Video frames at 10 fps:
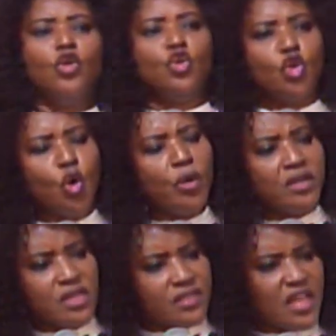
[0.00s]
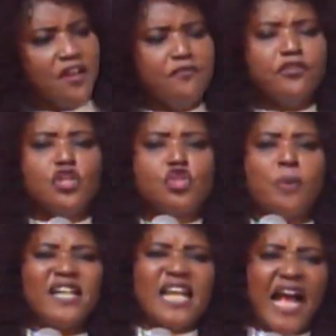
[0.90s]
you will receive
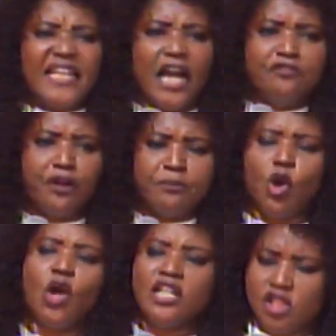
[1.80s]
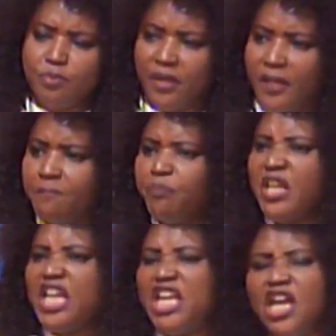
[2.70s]
special care from the Holy Spirit
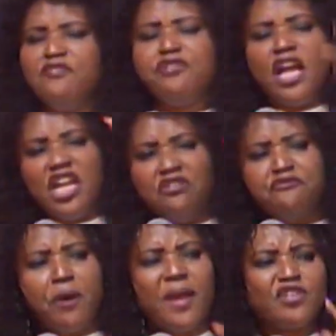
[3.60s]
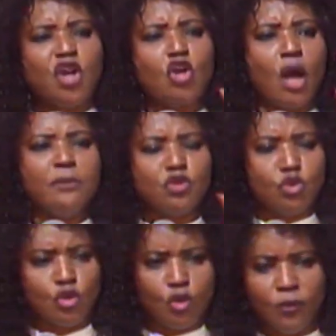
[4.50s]
if the information coming to
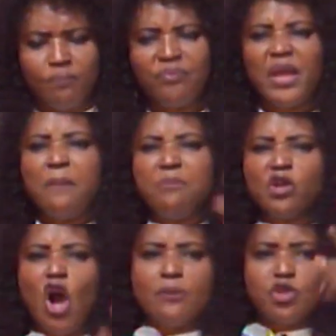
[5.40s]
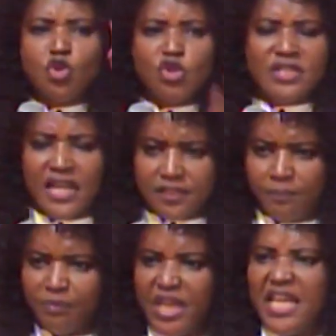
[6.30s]
you becomes useless.
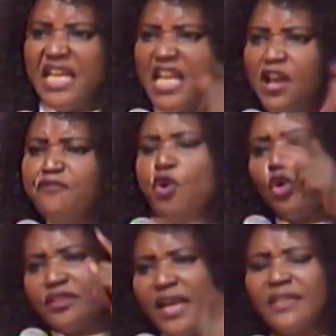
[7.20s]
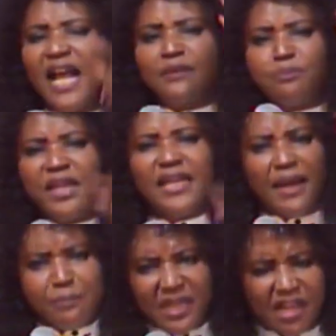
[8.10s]
If you think that being a
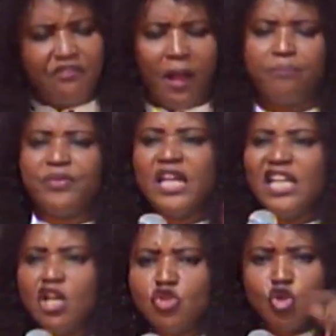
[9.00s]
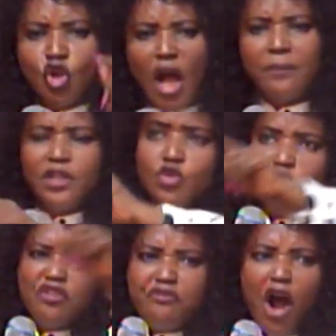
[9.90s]
believer is to come into
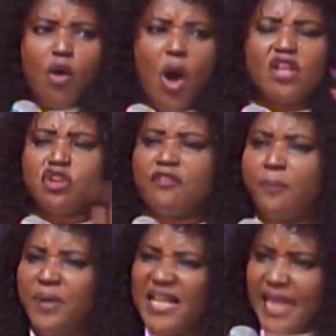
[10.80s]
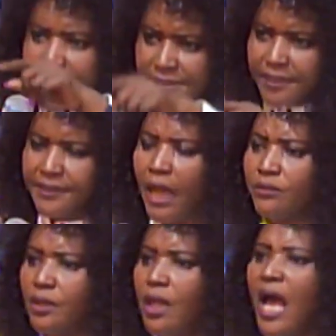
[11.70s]
the four walls of a place and sit down,
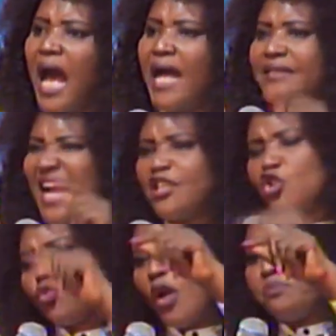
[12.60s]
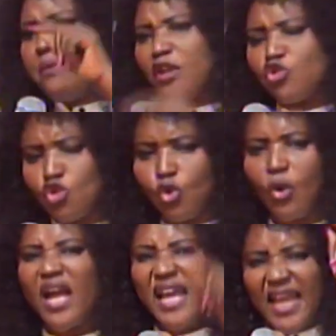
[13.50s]
and that is what makes you
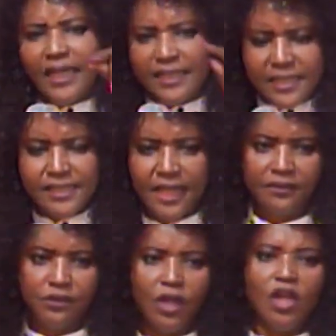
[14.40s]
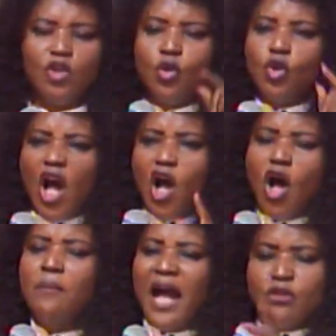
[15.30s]
a Christian, you go
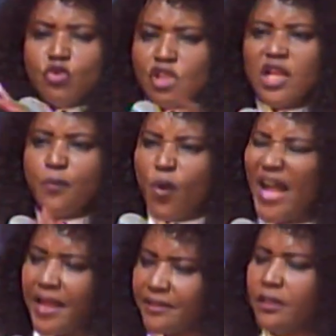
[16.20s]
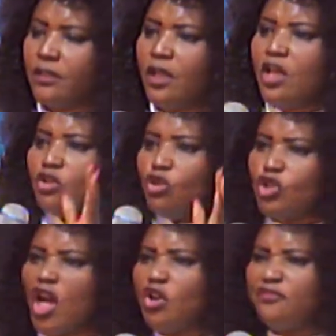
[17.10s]
home and you sleep quietly. You
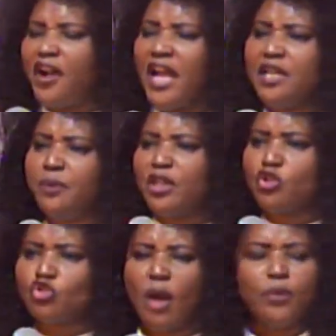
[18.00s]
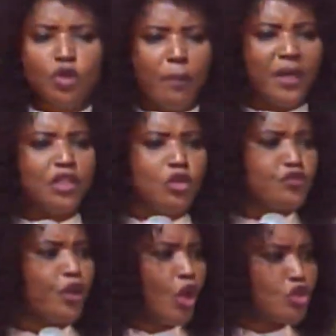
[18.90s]
don't look for anybody's trouble. Nobody looks
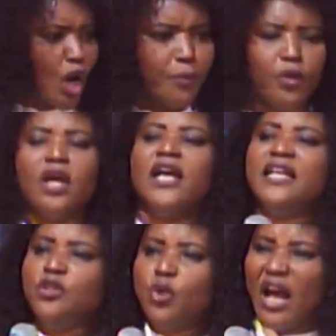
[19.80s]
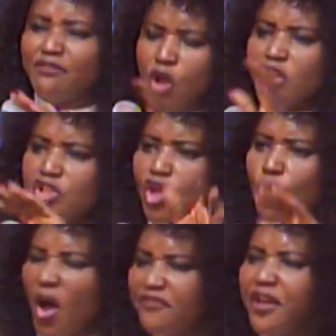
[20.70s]
for your trouble. You have not seen
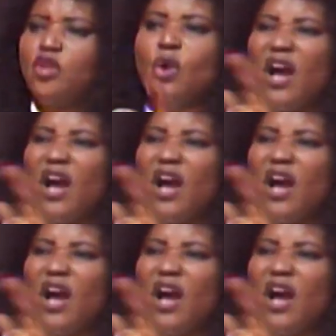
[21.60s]
warfare. You are